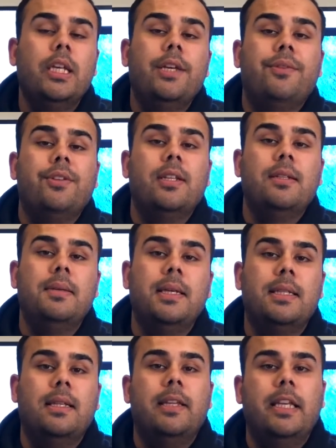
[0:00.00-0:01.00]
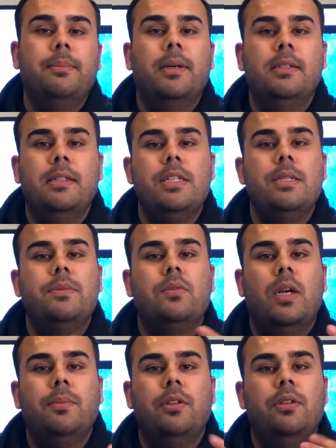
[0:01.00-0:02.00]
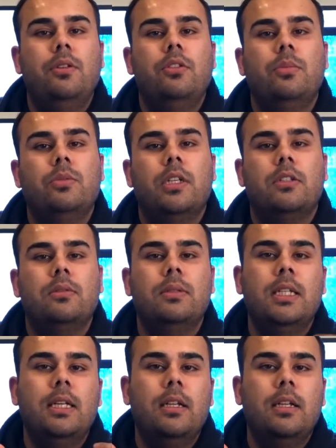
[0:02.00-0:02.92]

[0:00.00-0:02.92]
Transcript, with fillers: If you did, hit that like button and subscribe to the YouTube channel.